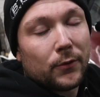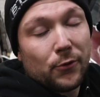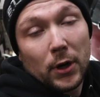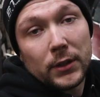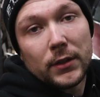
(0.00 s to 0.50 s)
the
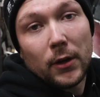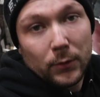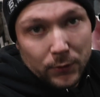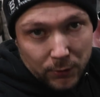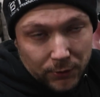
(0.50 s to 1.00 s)
front,
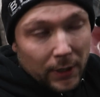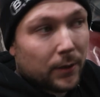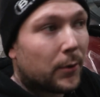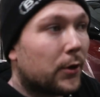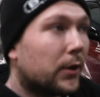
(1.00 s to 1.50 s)
going to the
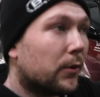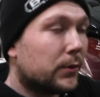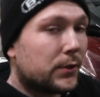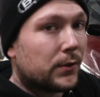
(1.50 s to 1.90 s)
starter motor, going